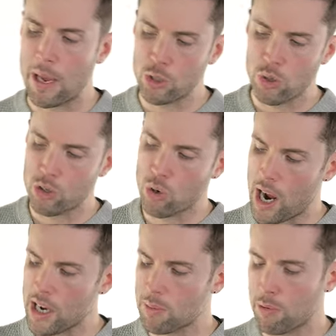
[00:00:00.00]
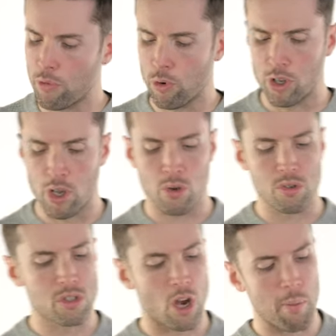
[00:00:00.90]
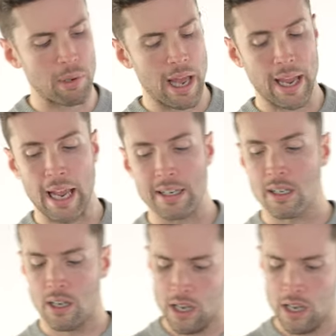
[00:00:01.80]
make sure it dries before you start applying it,